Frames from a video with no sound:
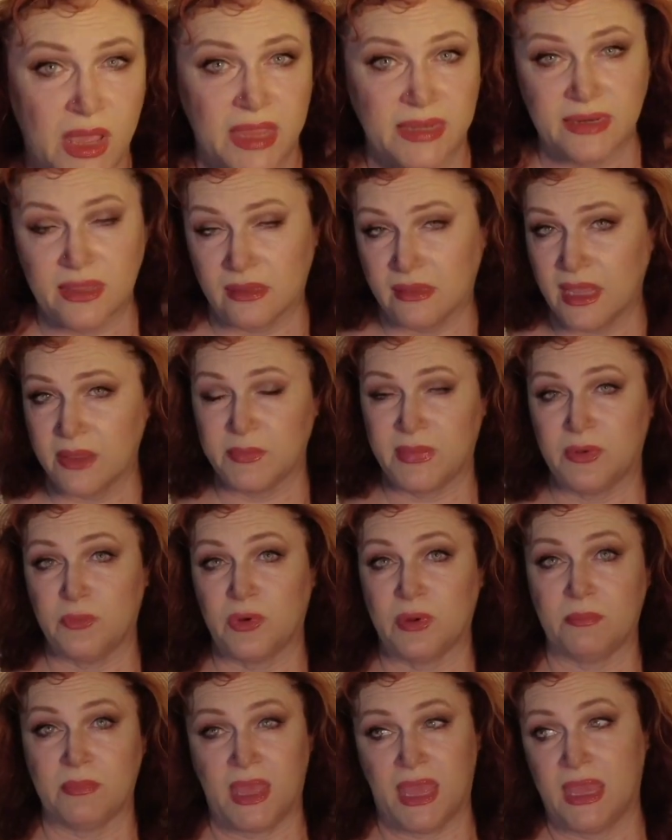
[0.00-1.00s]
now let me
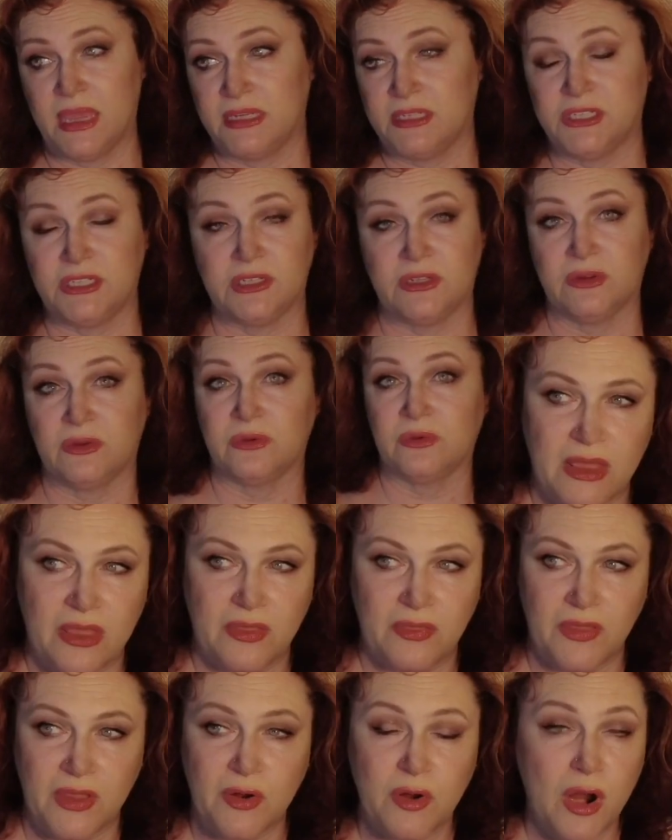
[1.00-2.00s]
remind you,
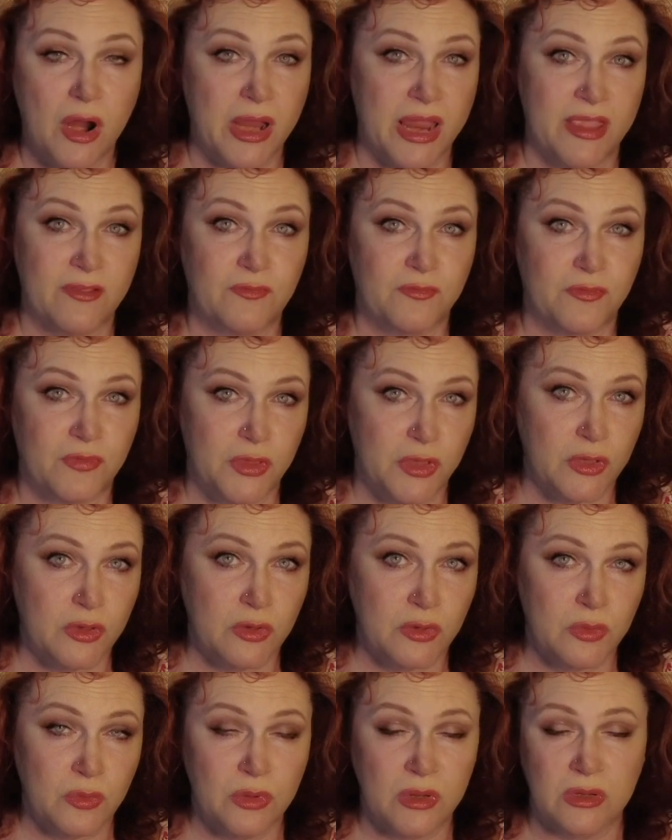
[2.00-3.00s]
there are a
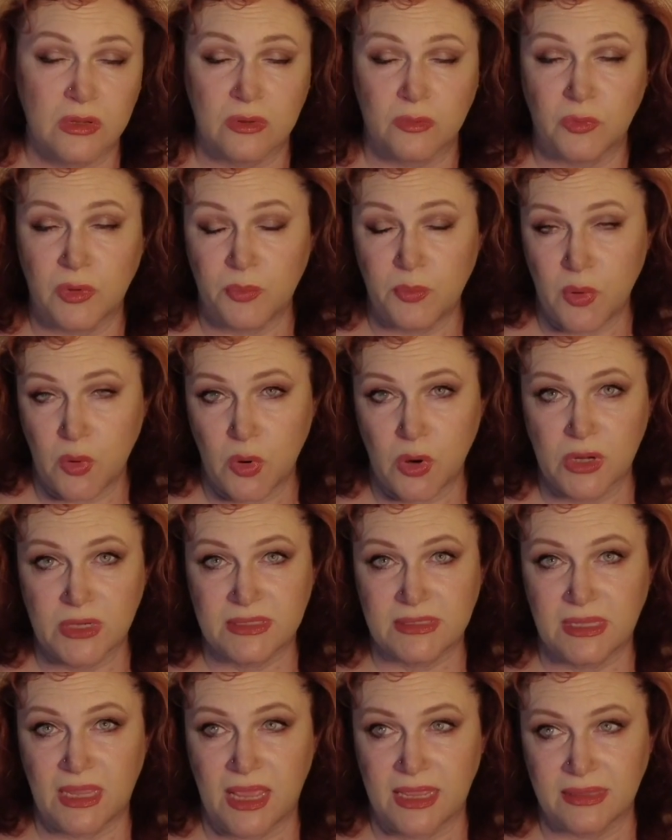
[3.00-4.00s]
few reports
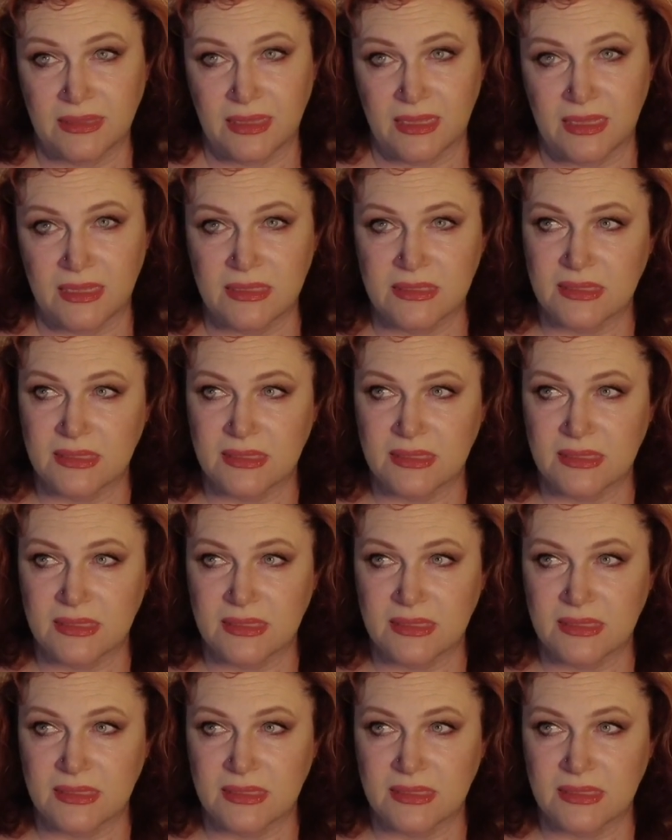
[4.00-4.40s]
like this.